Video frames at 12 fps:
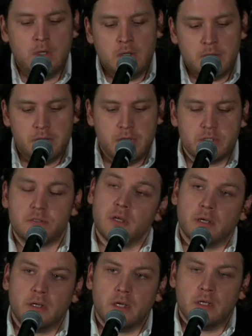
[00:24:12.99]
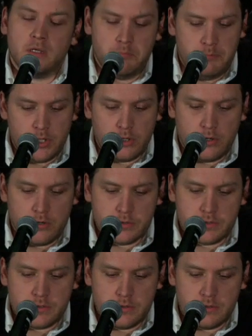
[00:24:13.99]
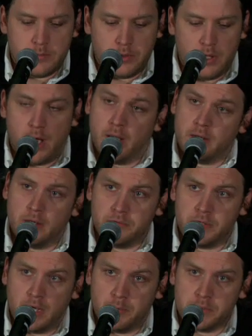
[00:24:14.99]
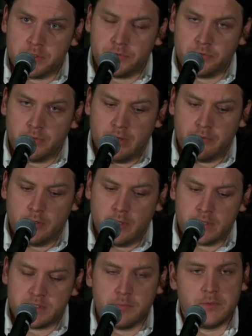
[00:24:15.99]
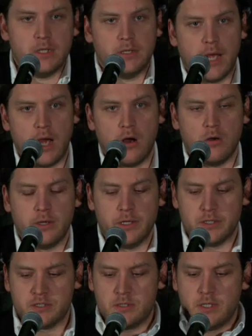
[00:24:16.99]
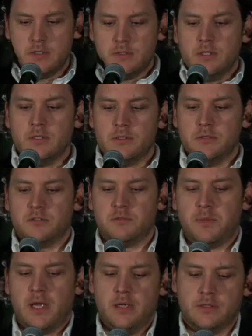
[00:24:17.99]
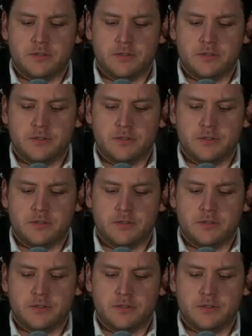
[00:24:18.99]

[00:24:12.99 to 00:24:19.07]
This, again, mirrors the plot of Diamonds Are Forever, except that now it extends into space.